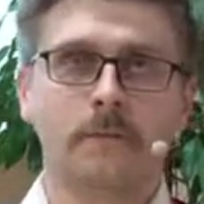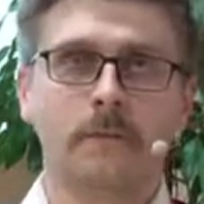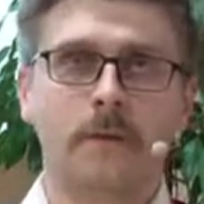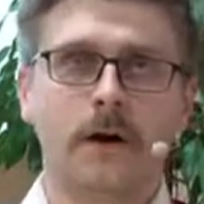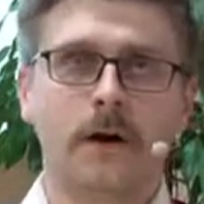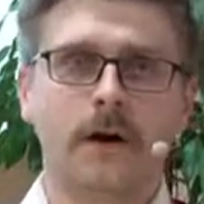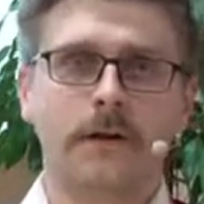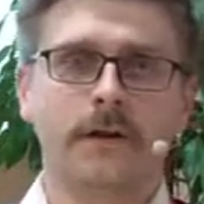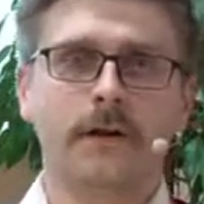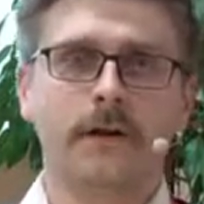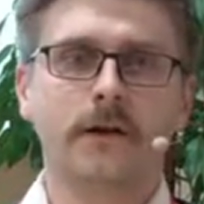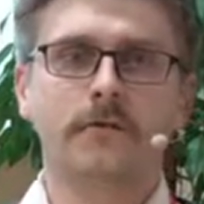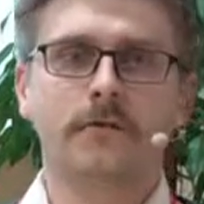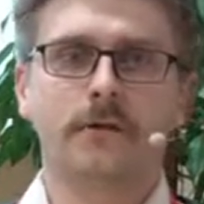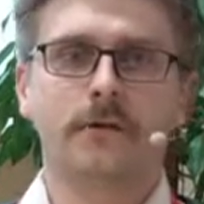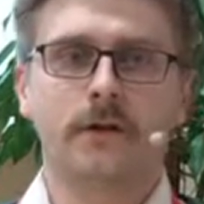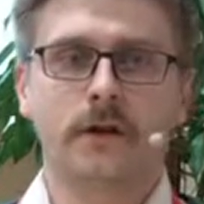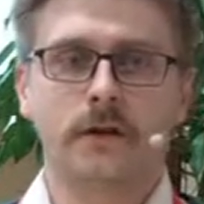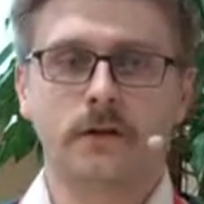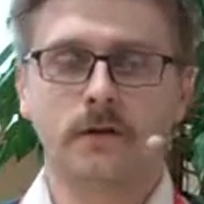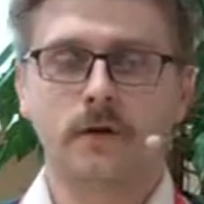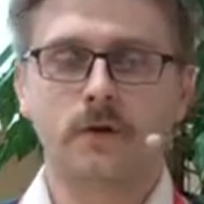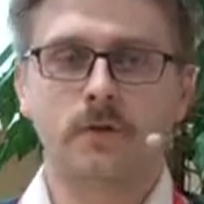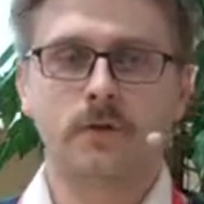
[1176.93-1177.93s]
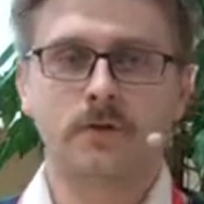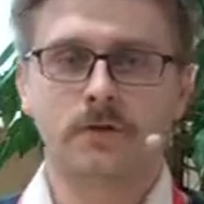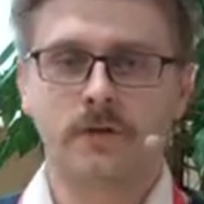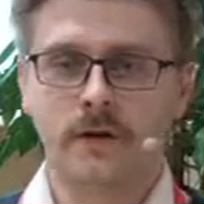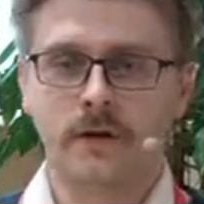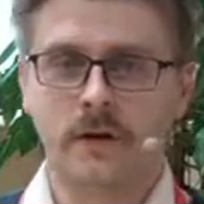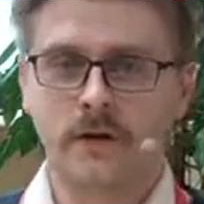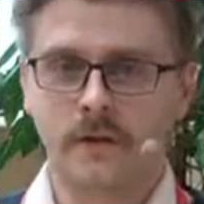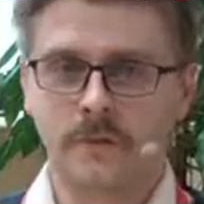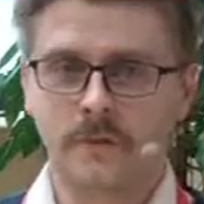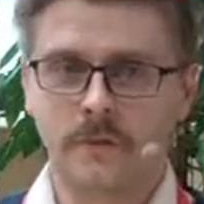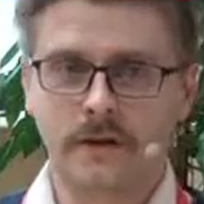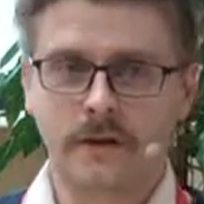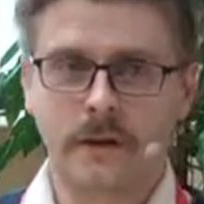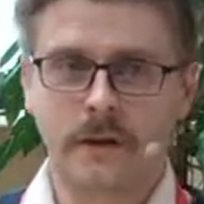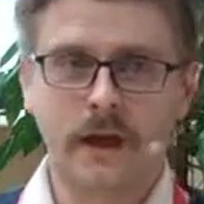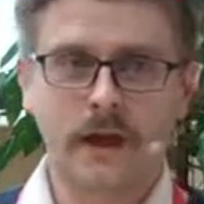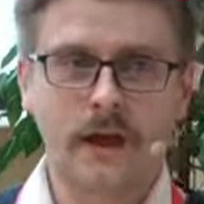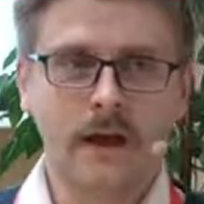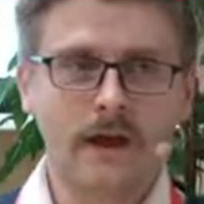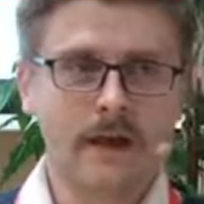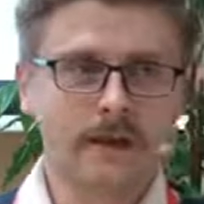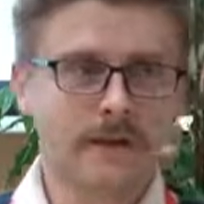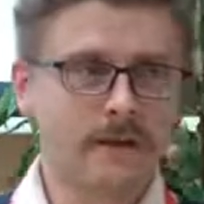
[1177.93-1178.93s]
particularly new term.
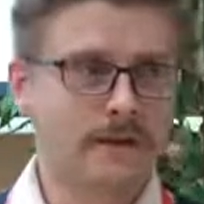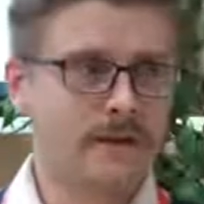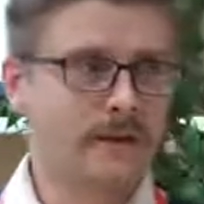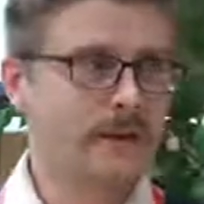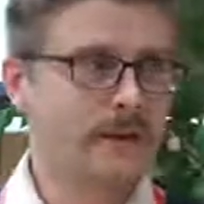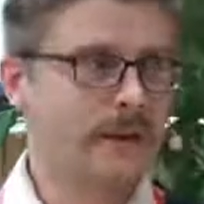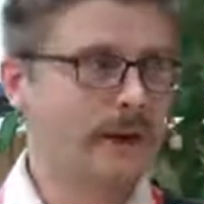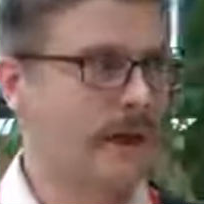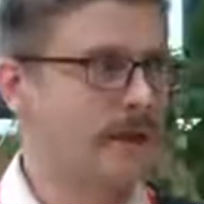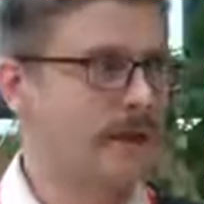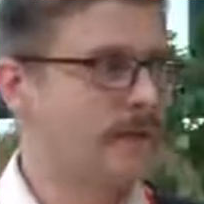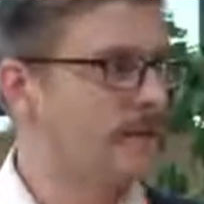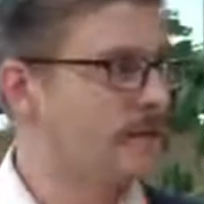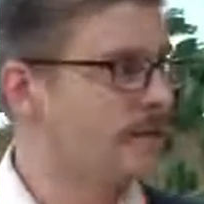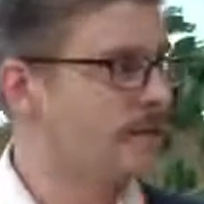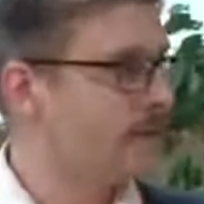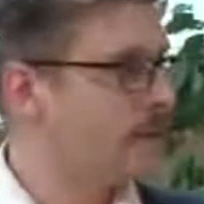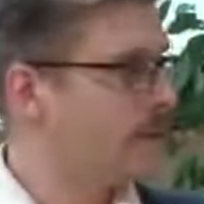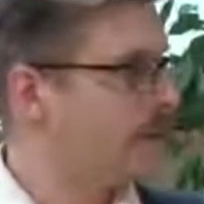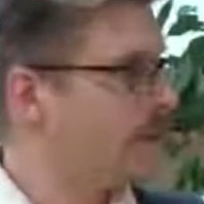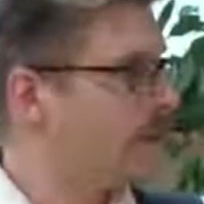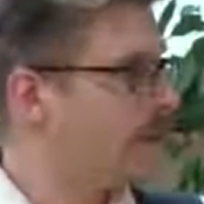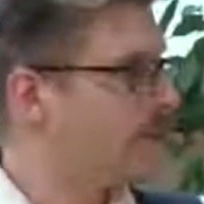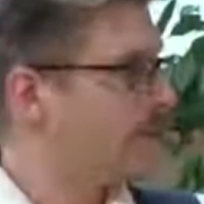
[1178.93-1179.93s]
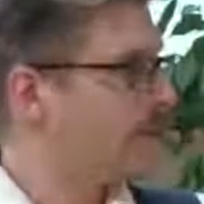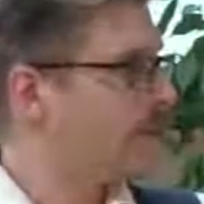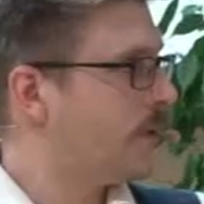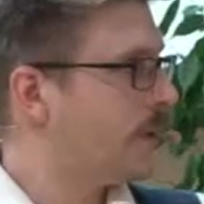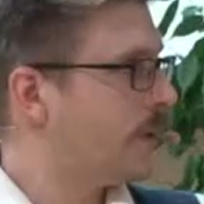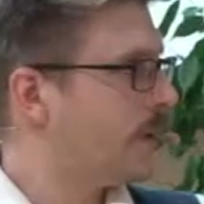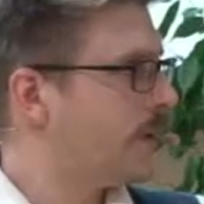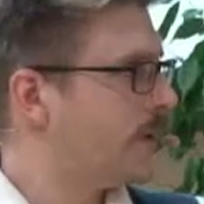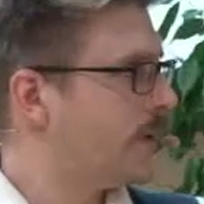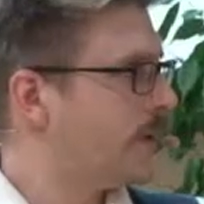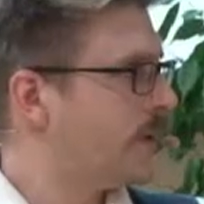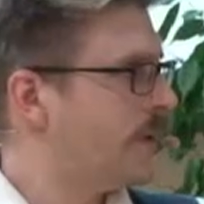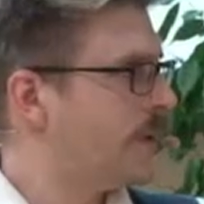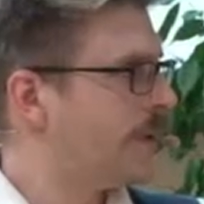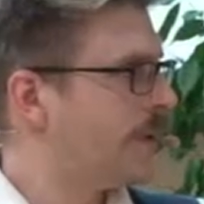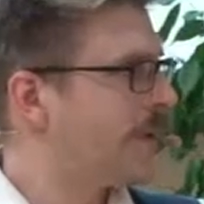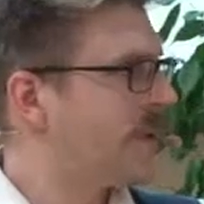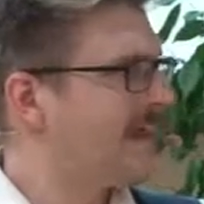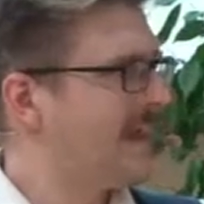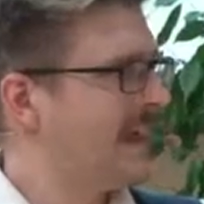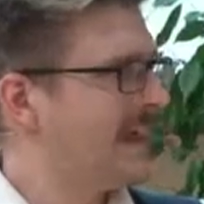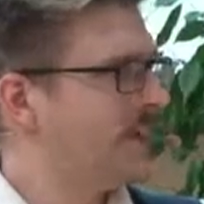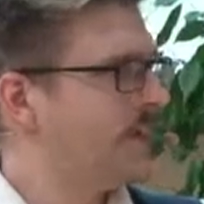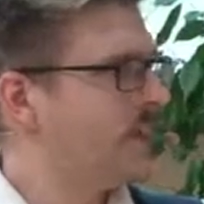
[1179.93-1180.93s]
It is at
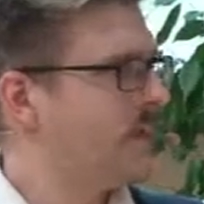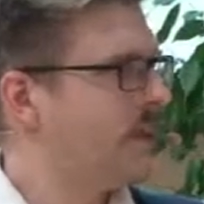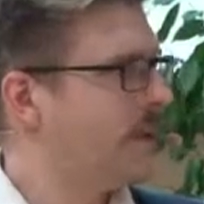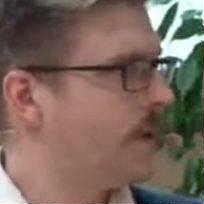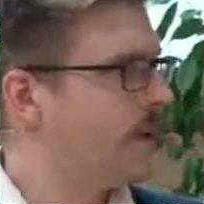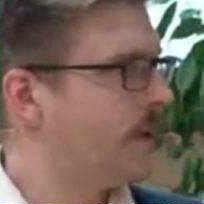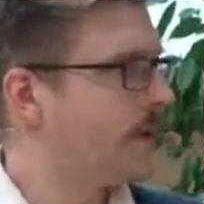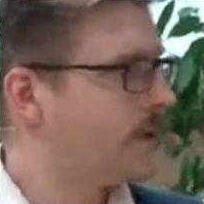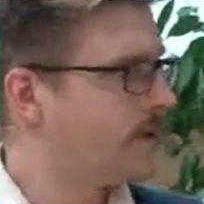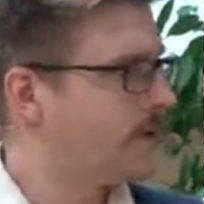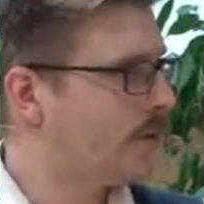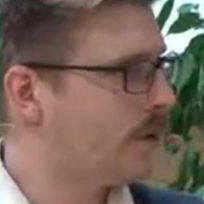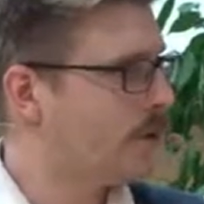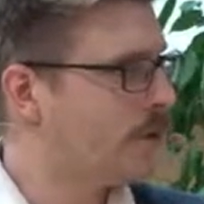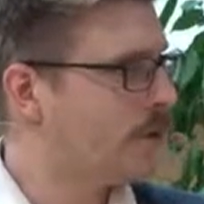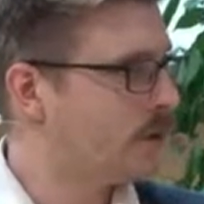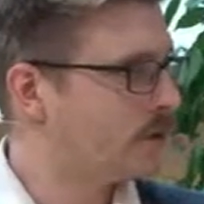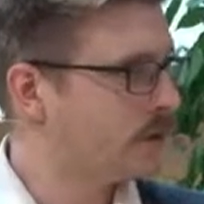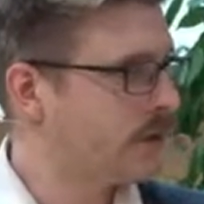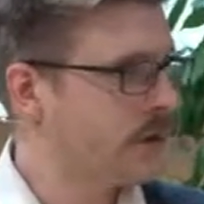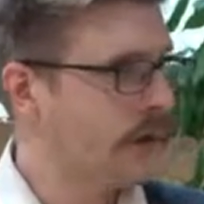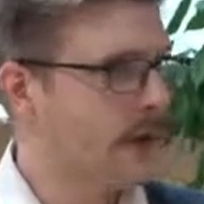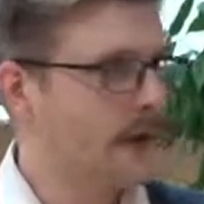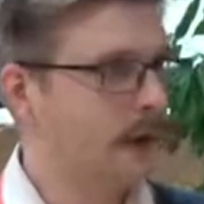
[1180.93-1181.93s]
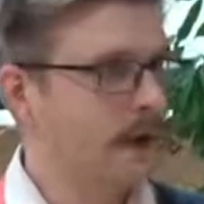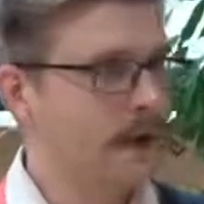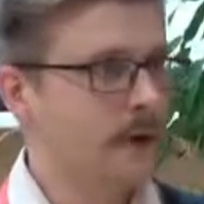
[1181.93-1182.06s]
least 10 years old,